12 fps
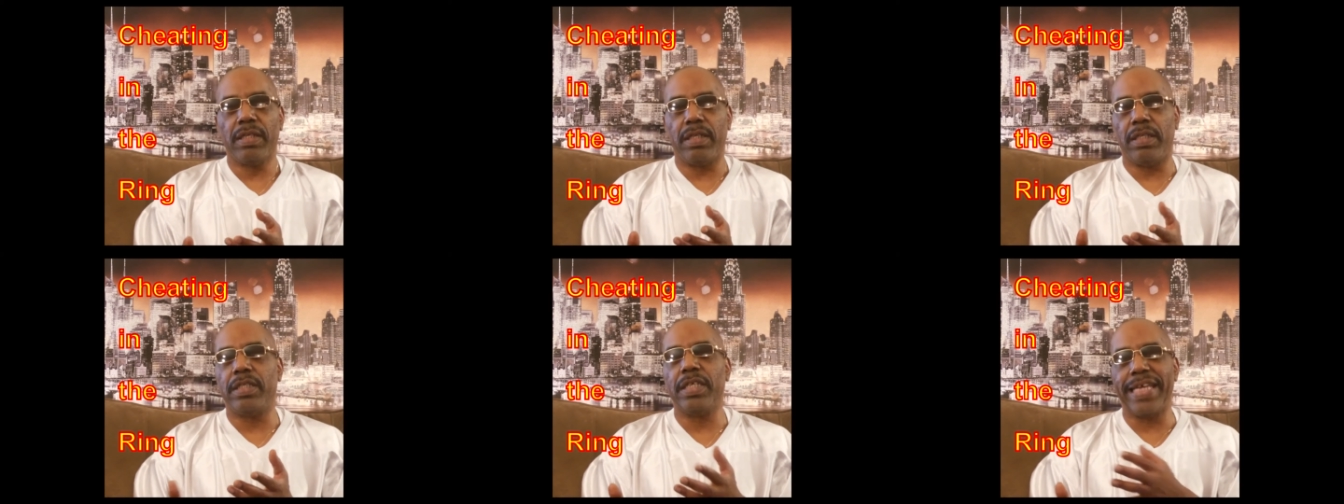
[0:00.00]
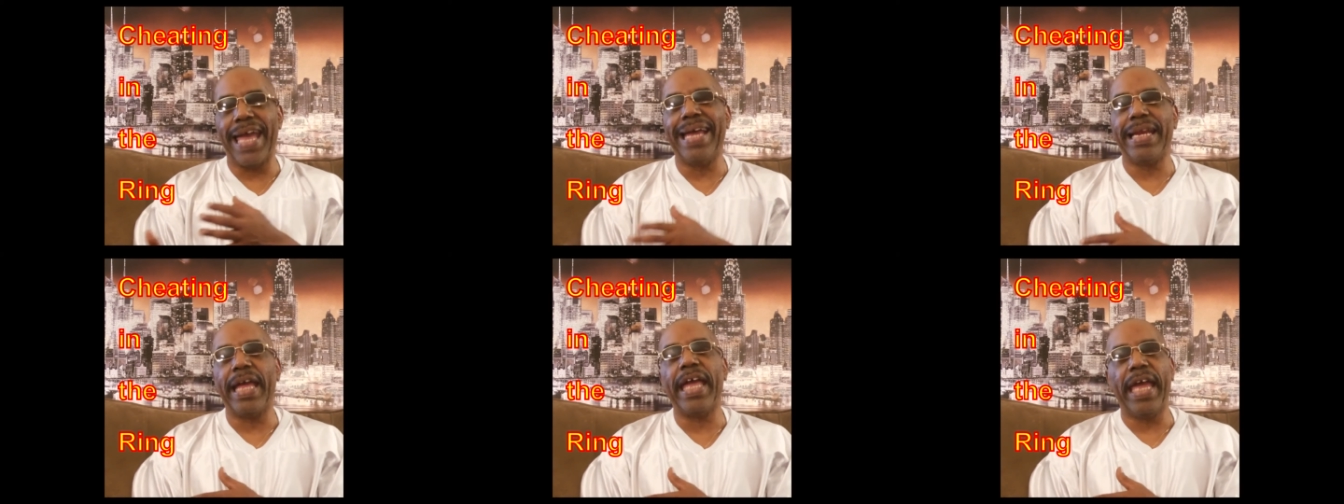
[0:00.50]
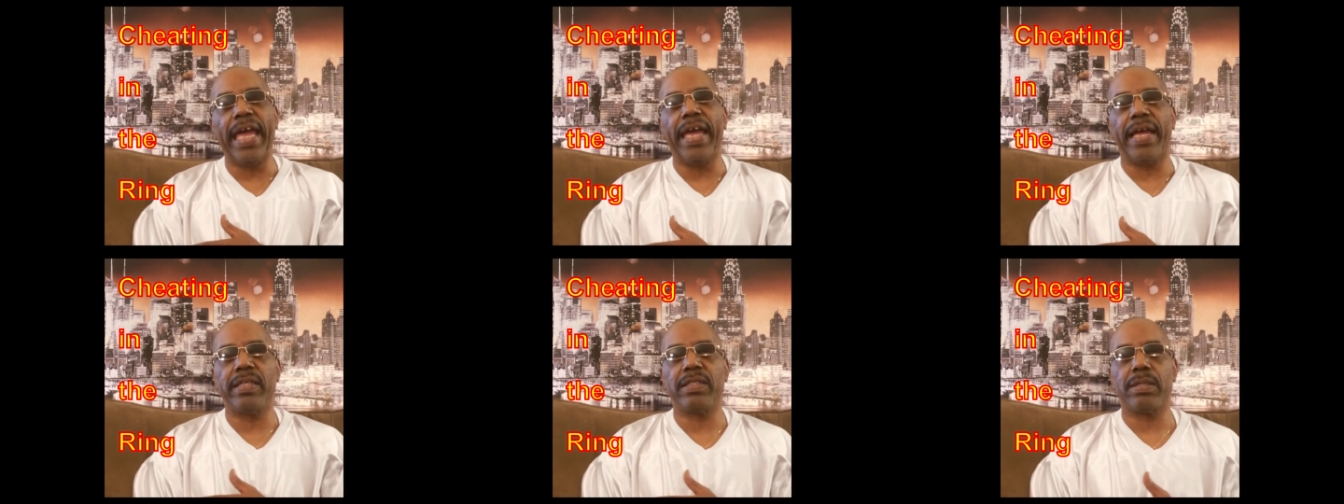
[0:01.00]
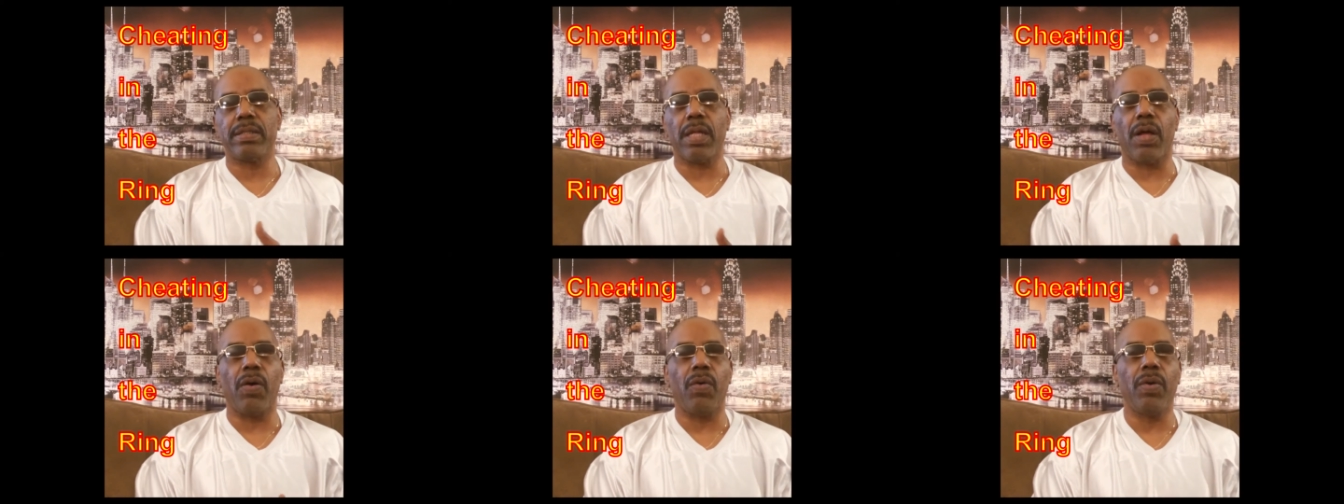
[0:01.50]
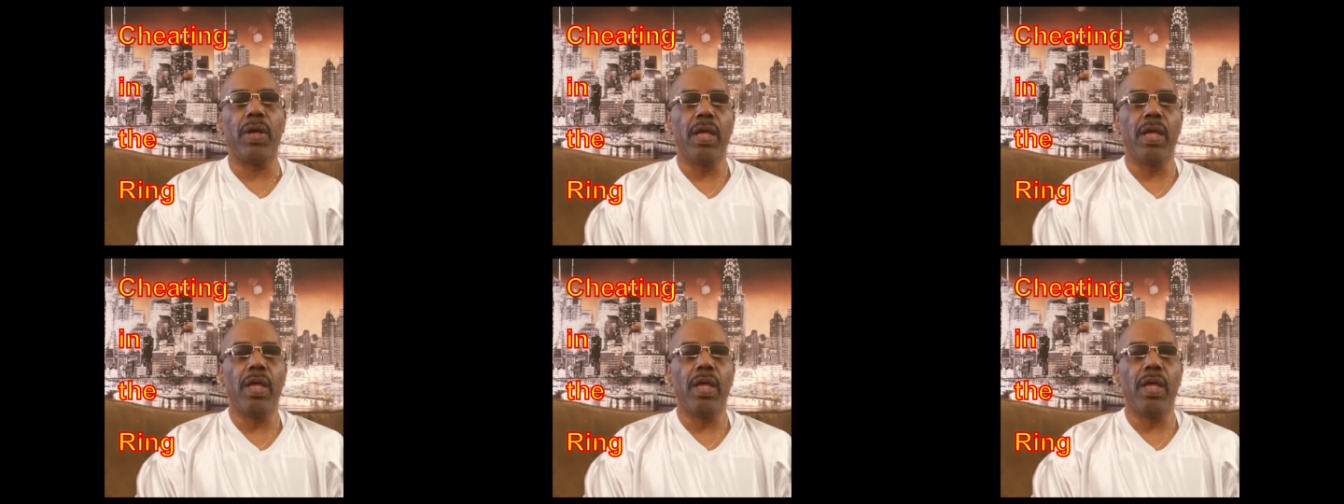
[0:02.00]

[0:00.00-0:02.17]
To gain an edge. So,